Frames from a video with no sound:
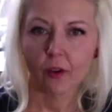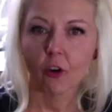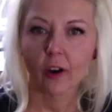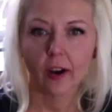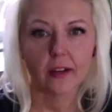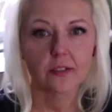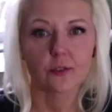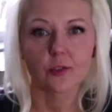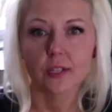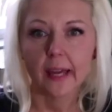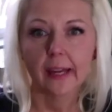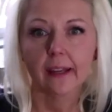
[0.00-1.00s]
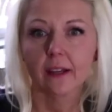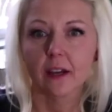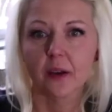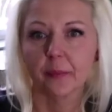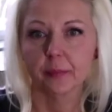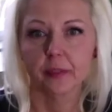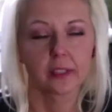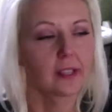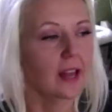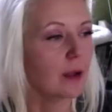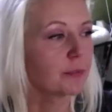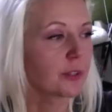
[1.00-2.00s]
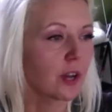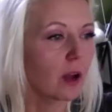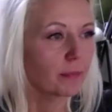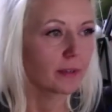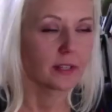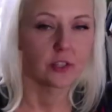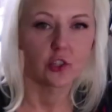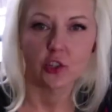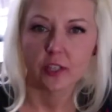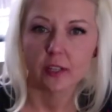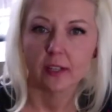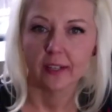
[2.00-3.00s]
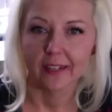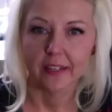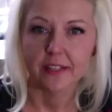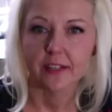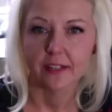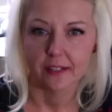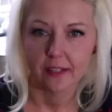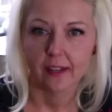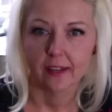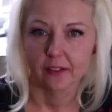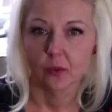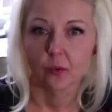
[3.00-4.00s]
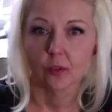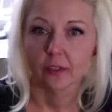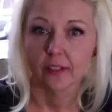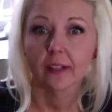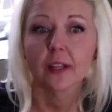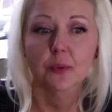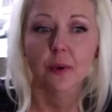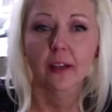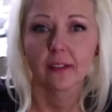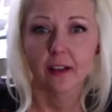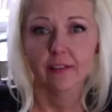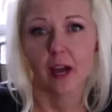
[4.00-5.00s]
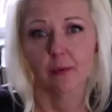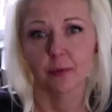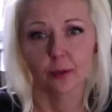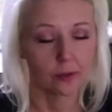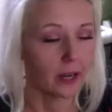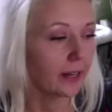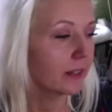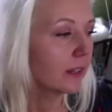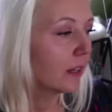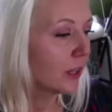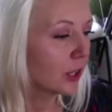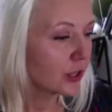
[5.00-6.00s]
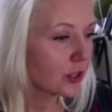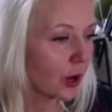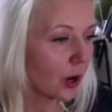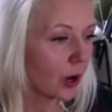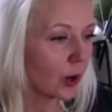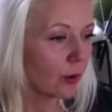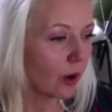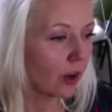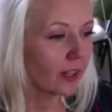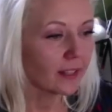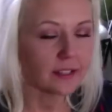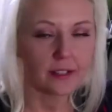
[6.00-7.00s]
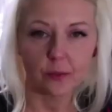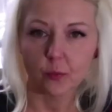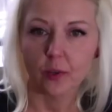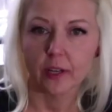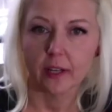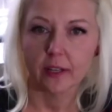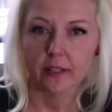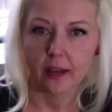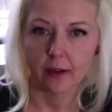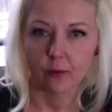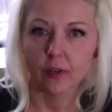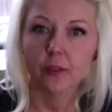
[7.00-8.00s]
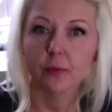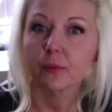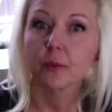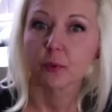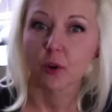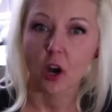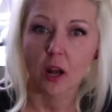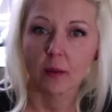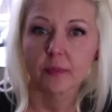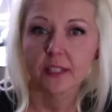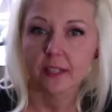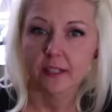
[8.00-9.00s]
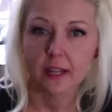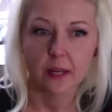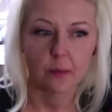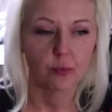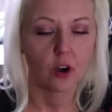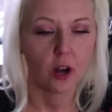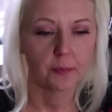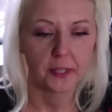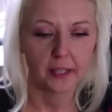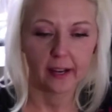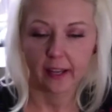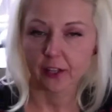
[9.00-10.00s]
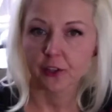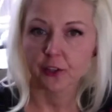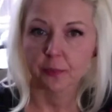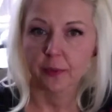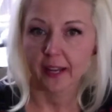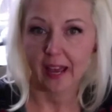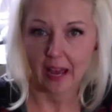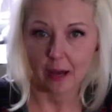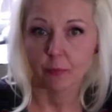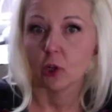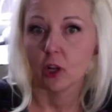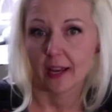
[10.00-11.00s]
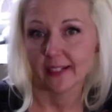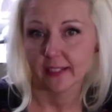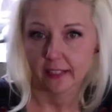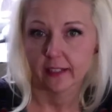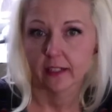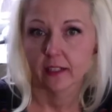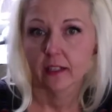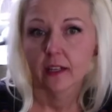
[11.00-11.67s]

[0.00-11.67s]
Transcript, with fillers: Okay, so setting up the laptop is just the easiest thing in the world. And that's why I love Apple, right? So all I did was I went through the prompts, the setup prompts, and I entered my Apple ID.